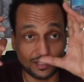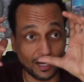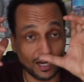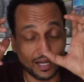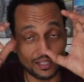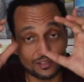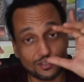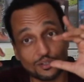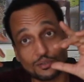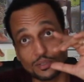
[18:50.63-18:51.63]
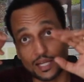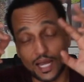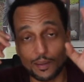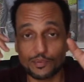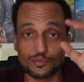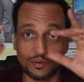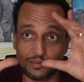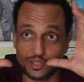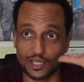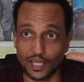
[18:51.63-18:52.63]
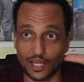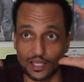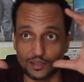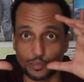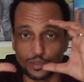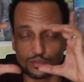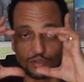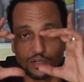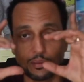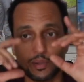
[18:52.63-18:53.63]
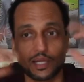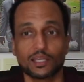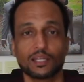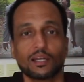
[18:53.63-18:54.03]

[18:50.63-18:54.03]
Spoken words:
the ISO and the aperture and everything and get the picture to come back in.